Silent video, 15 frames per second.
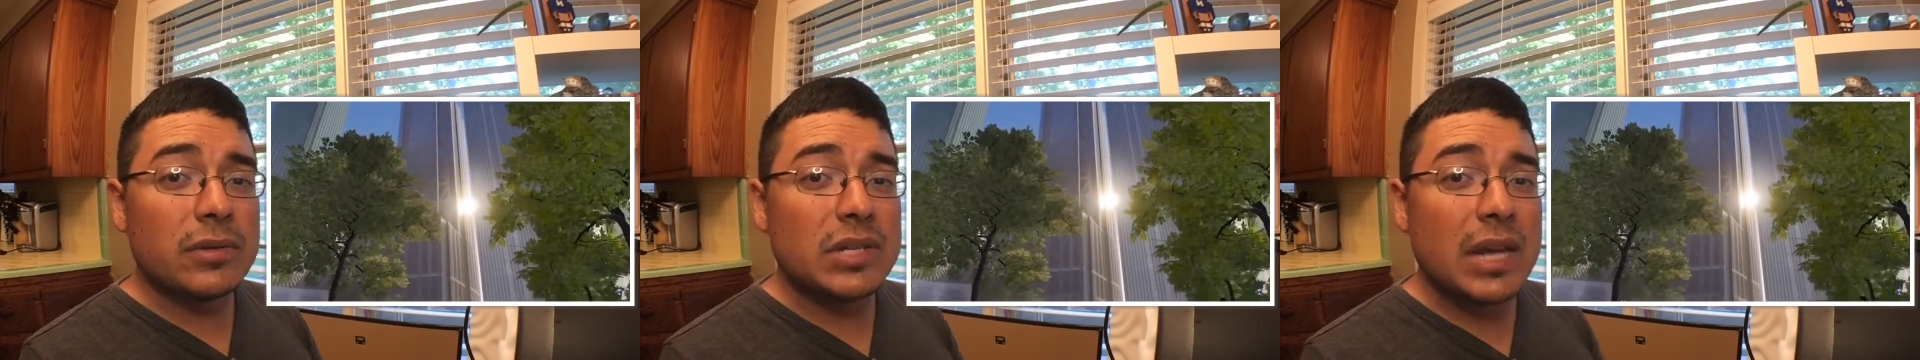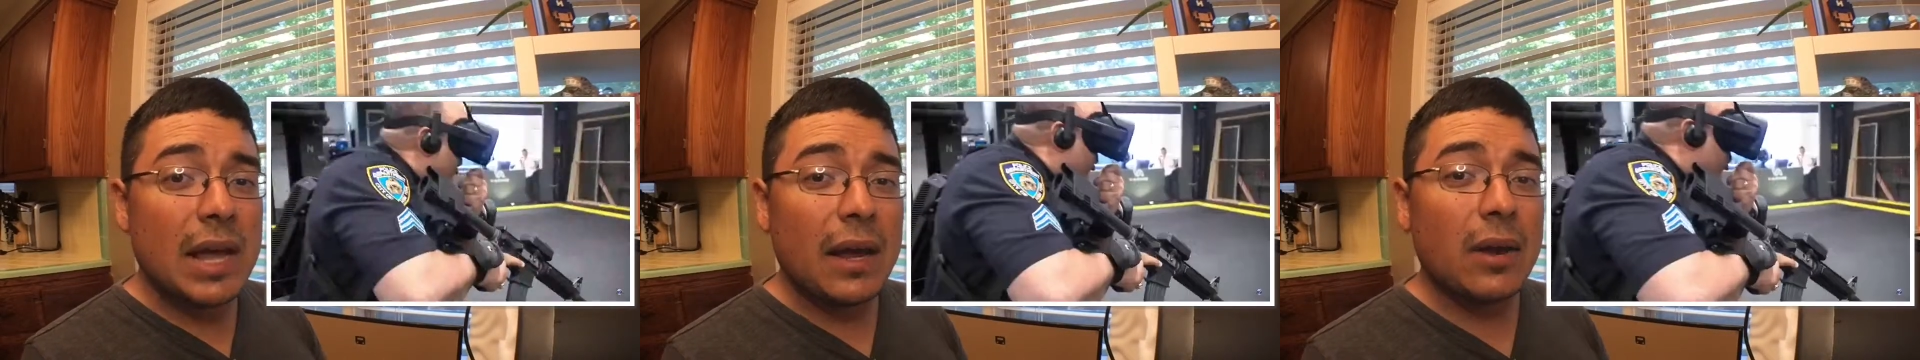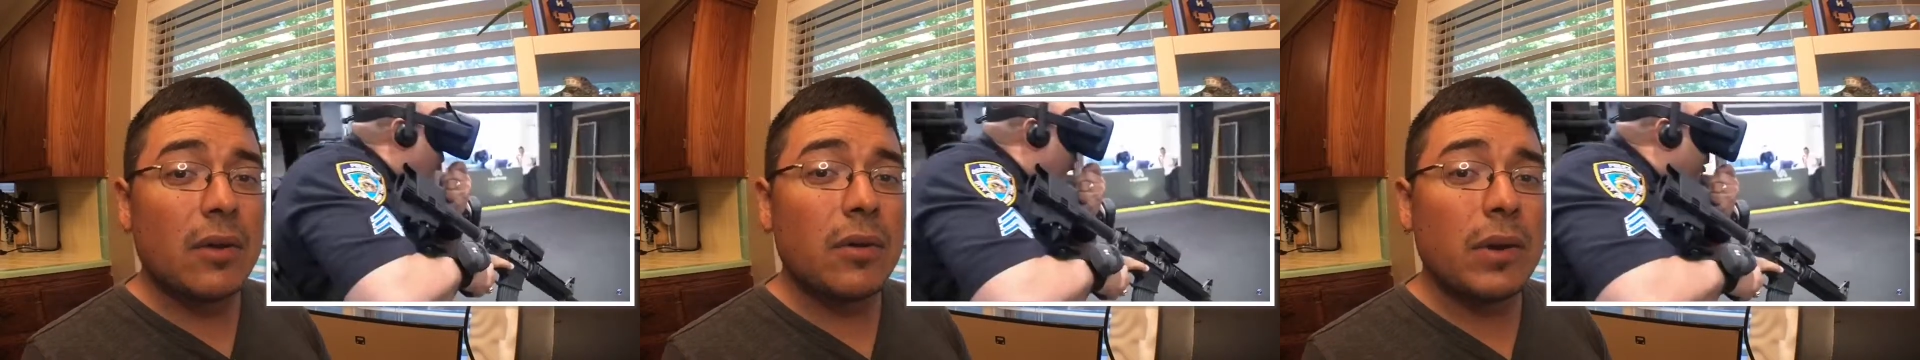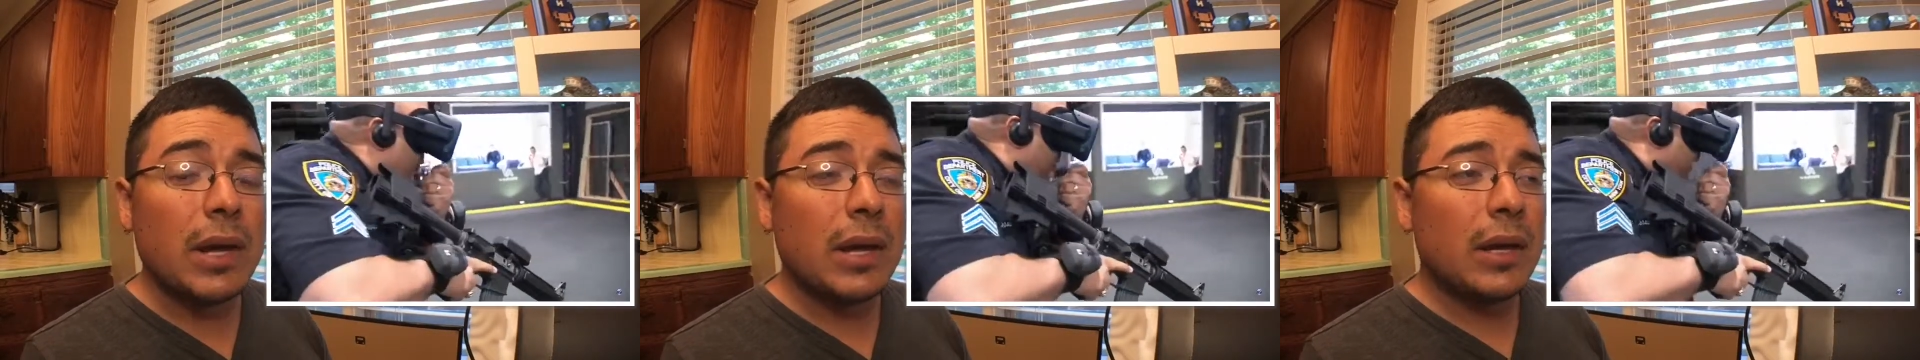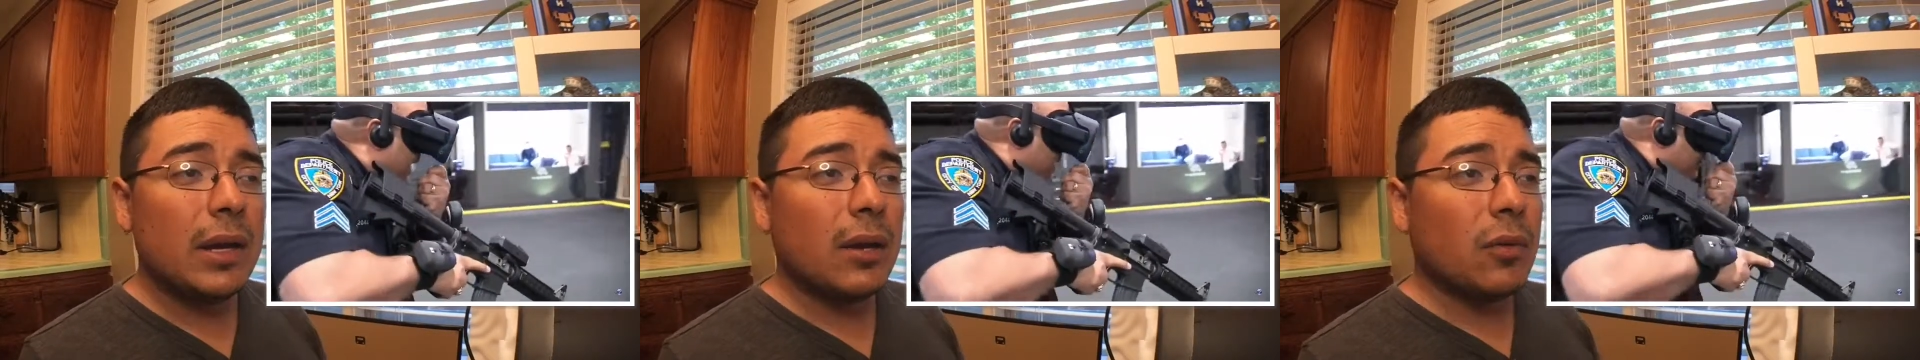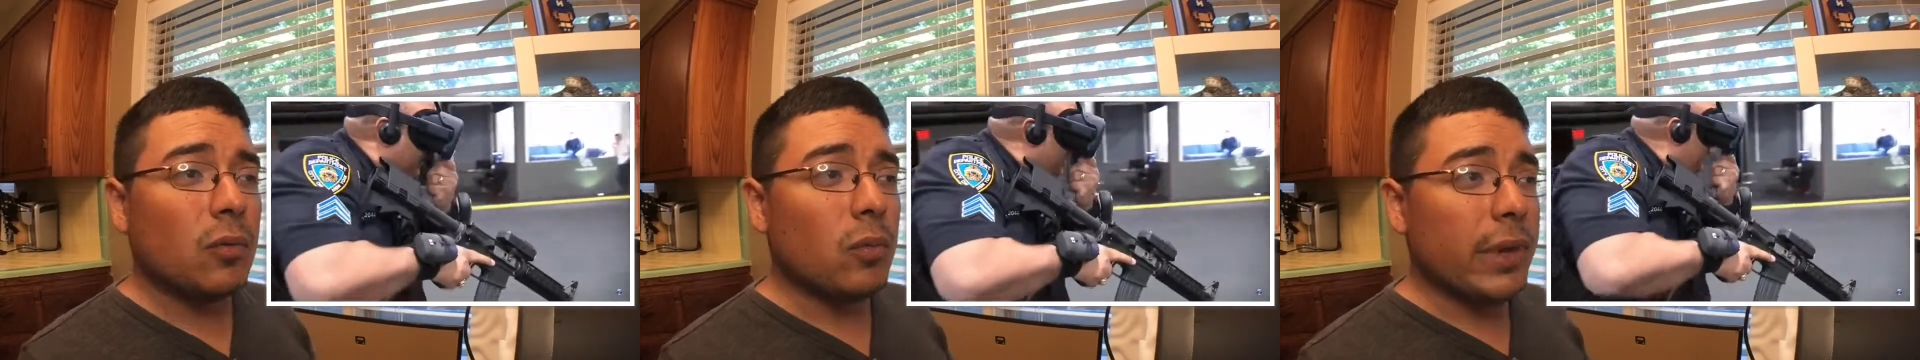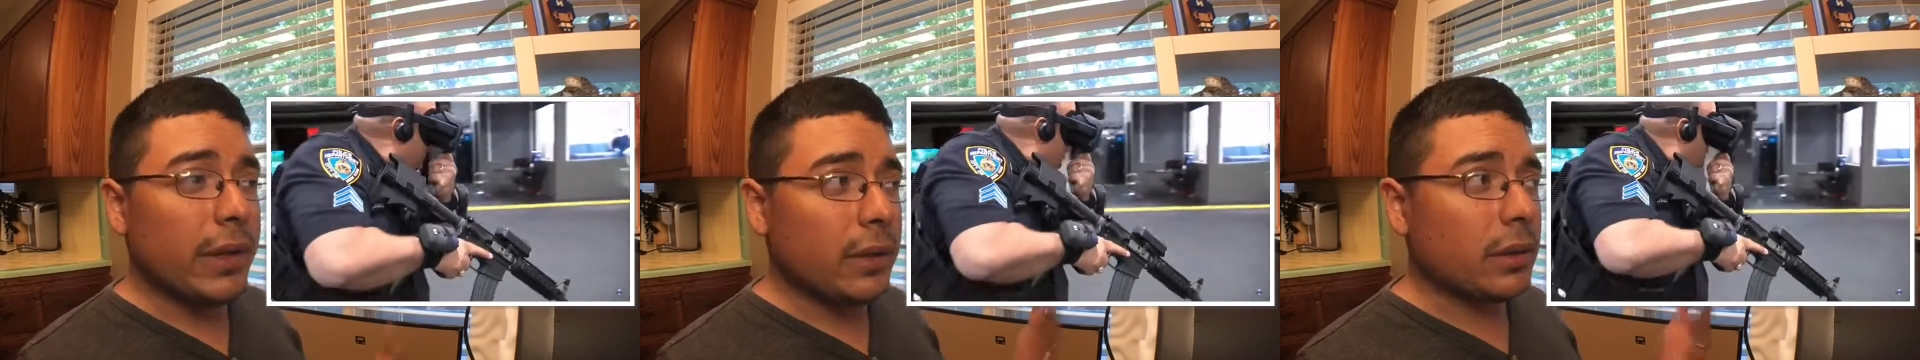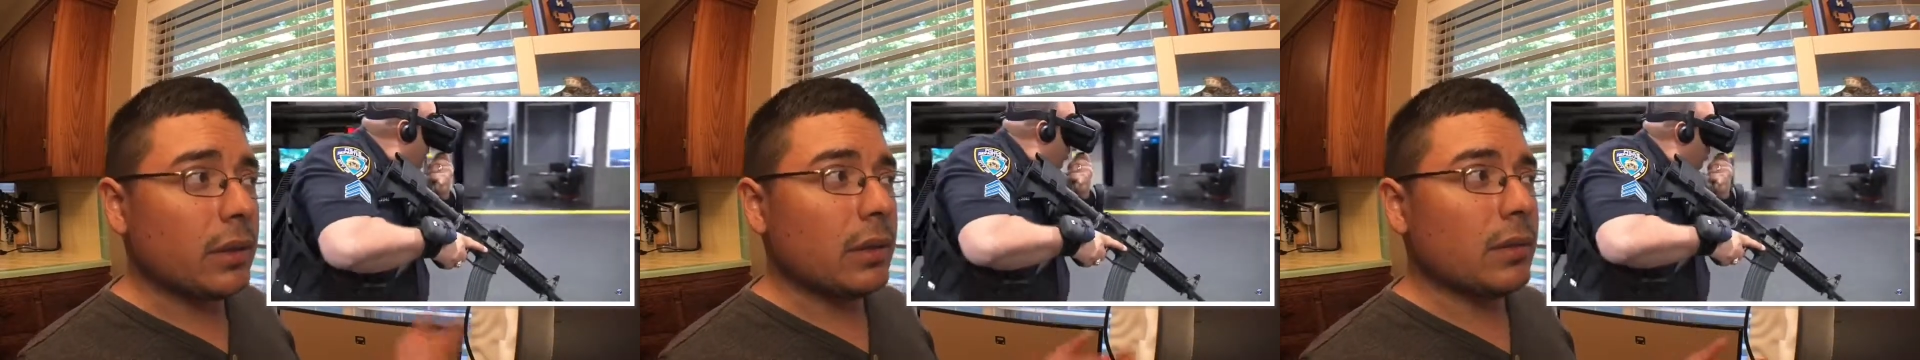now
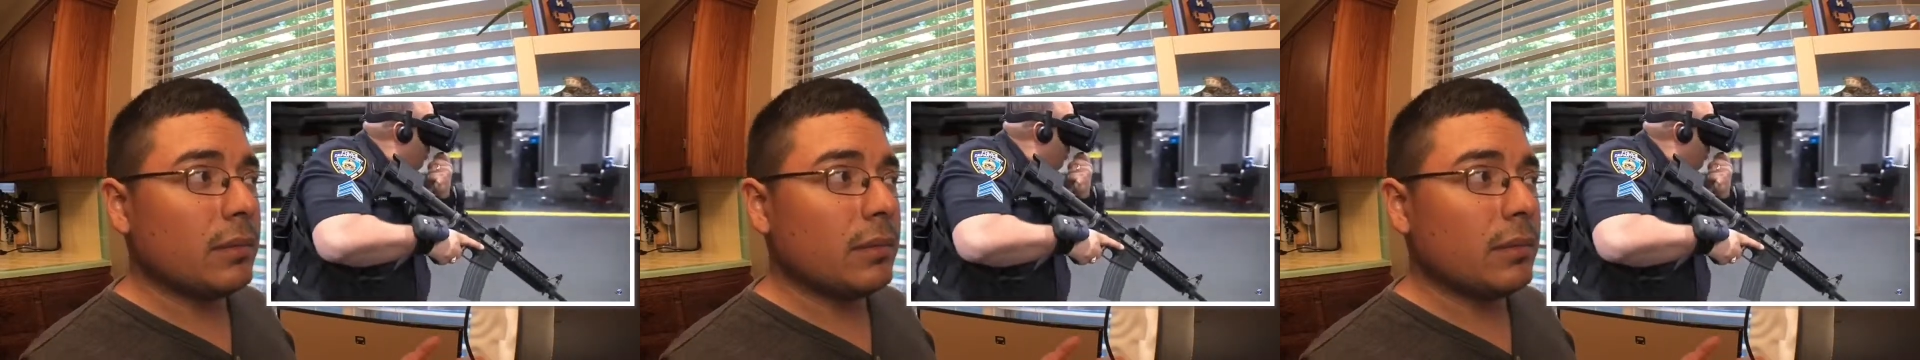with